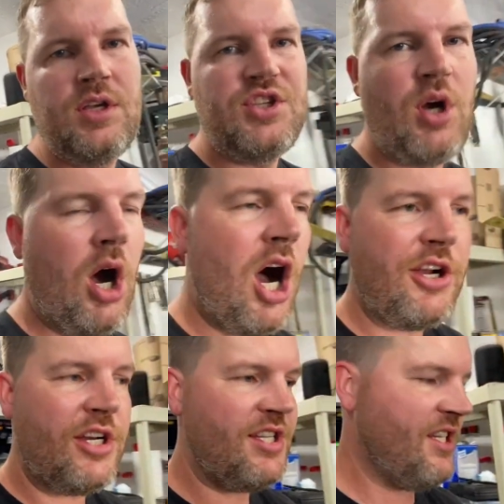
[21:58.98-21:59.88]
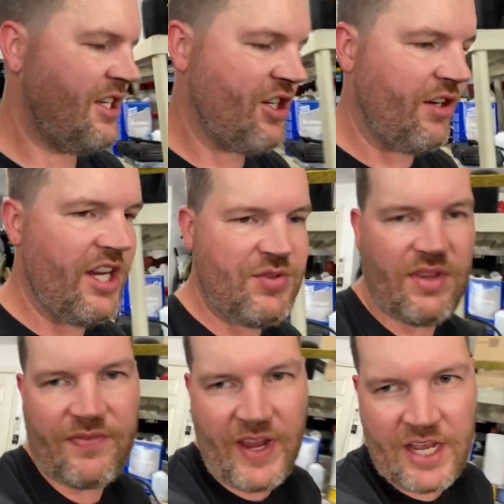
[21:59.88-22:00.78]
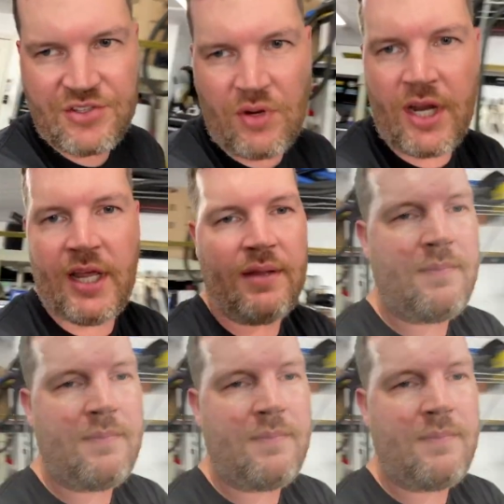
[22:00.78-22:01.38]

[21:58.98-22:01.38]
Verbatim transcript: so 106 degrees with the fans running.